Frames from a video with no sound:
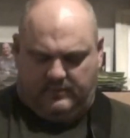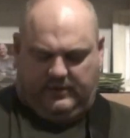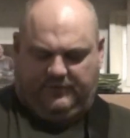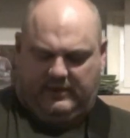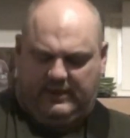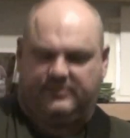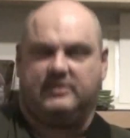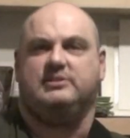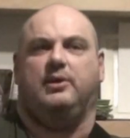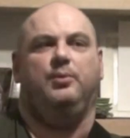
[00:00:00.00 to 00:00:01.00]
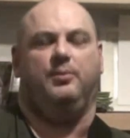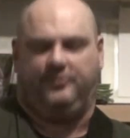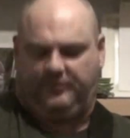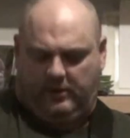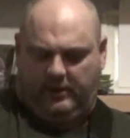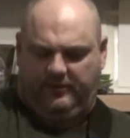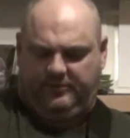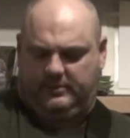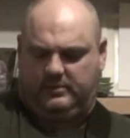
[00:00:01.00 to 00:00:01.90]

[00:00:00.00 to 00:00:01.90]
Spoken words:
if I left the tone on 5, I